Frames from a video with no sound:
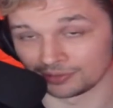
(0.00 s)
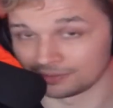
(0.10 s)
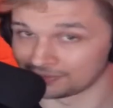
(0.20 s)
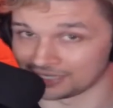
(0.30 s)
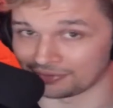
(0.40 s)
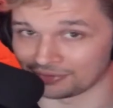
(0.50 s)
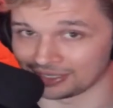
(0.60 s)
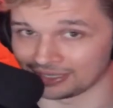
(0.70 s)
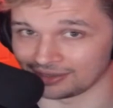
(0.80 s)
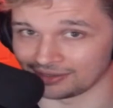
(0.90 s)
Death the
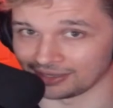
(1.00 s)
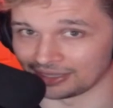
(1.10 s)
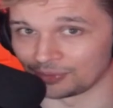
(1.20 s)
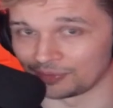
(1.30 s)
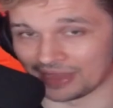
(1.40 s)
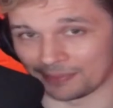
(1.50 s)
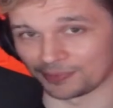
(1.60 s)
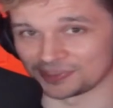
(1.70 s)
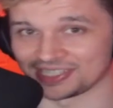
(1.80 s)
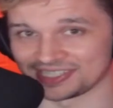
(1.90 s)
Kid, and then we've got
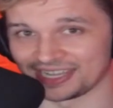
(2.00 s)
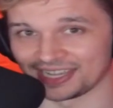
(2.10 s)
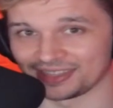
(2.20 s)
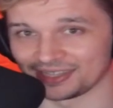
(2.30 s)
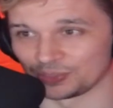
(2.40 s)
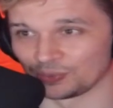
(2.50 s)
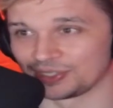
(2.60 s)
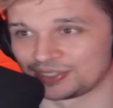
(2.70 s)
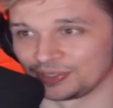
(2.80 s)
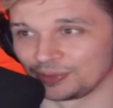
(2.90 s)
Princess Death as well
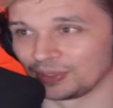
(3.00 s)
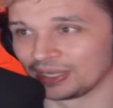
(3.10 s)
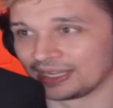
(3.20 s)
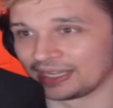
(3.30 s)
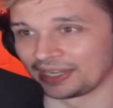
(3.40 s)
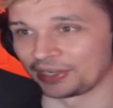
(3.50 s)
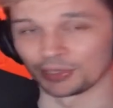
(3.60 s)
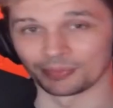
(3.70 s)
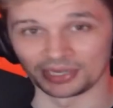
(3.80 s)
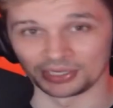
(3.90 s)
too. And here in a
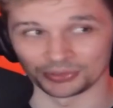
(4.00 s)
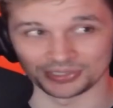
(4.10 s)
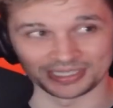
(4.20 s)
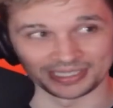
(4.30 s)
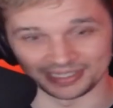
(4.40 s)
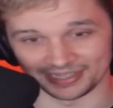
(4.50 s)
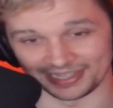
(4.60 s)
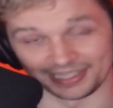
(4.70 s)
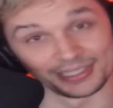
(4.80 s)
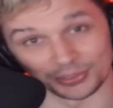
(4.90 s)
minute you'll see
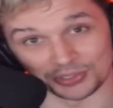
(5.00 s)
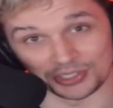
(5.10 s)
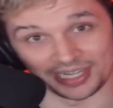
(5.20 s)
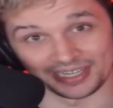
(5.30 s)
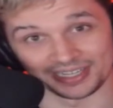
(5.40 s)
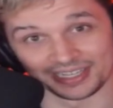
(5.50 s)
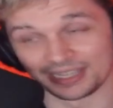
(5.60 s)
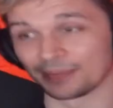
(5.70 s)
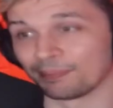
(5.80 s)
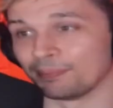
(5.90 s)
Little Shini,
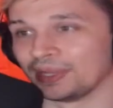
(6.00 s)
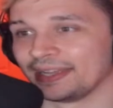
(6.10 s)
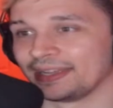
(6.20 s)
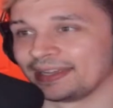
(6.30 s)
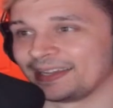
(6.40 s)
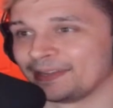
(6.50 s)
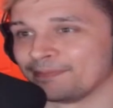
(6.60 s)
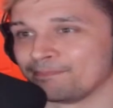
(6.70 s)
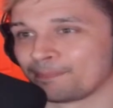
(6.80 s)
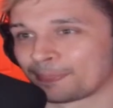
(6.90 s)
but
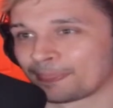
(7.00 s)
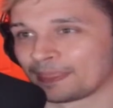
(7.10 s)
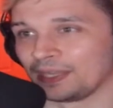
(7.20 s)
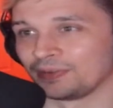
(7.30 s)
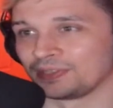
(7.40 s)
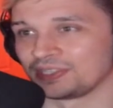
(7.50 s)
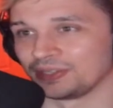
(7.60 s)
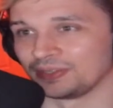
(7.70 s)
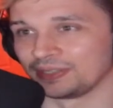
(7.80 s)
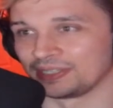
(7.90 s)

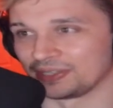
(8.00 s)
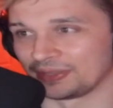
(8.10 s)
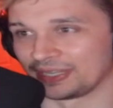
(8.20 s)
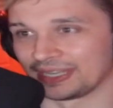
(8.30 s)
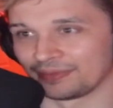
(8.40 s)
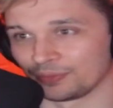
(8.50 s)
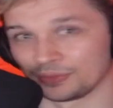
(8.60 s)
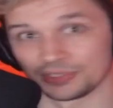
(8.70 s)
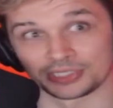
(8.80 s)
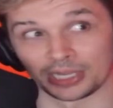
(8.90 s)
until then we'll
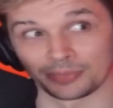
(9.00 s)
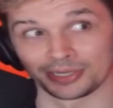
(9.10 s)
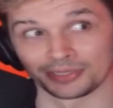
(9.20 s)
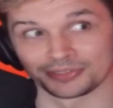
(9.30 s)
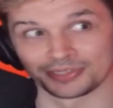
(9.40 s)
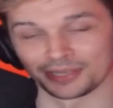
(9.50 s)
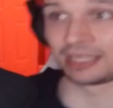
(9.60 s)
just talk about other stuff.